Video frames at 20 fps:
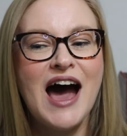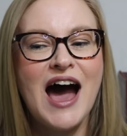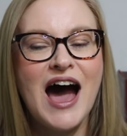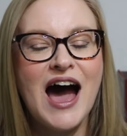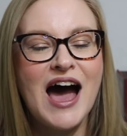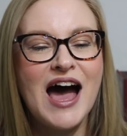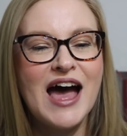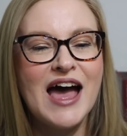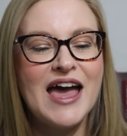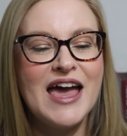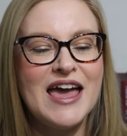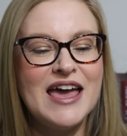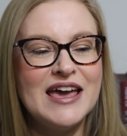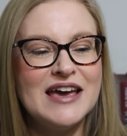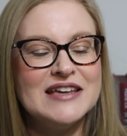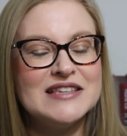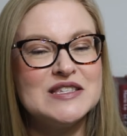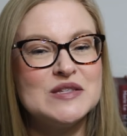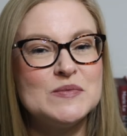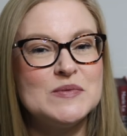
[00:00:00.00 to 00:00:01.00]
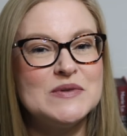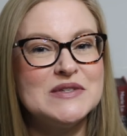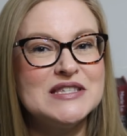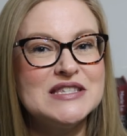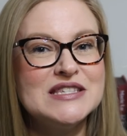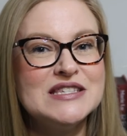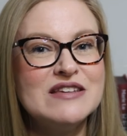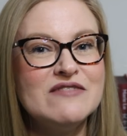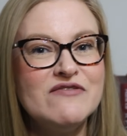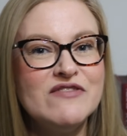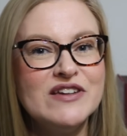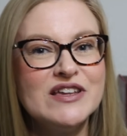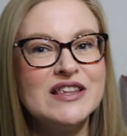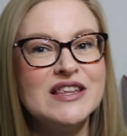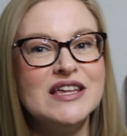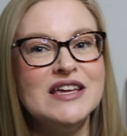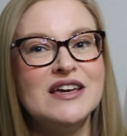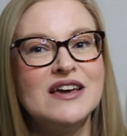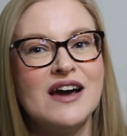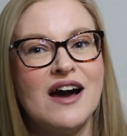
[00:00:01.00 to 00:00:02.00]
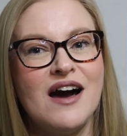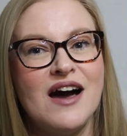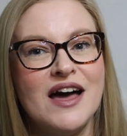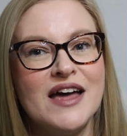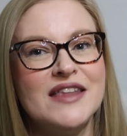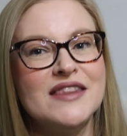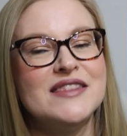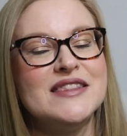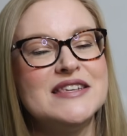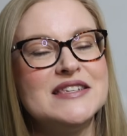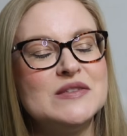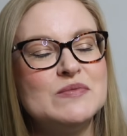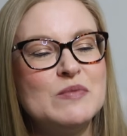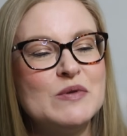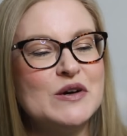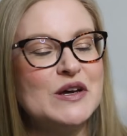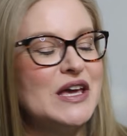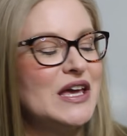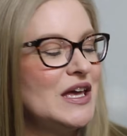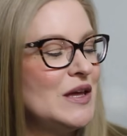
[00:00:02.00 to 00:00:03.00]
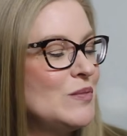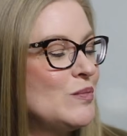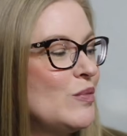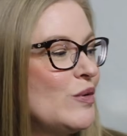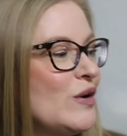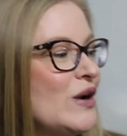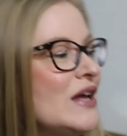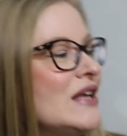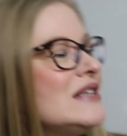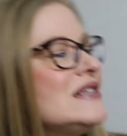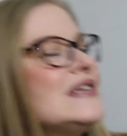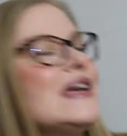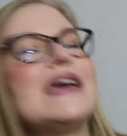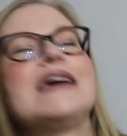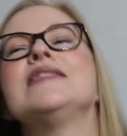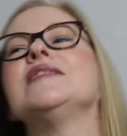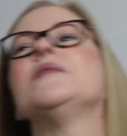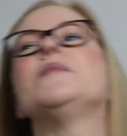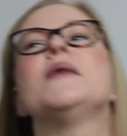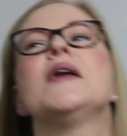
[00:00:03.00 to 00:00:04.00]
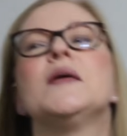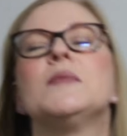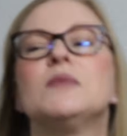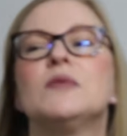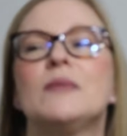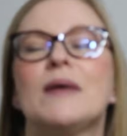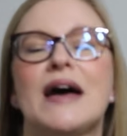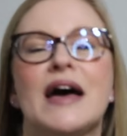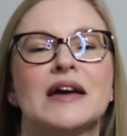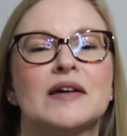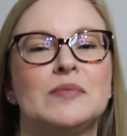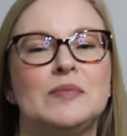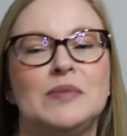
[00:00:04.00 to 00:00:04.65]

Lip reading: I specifically got this book in print and the paperback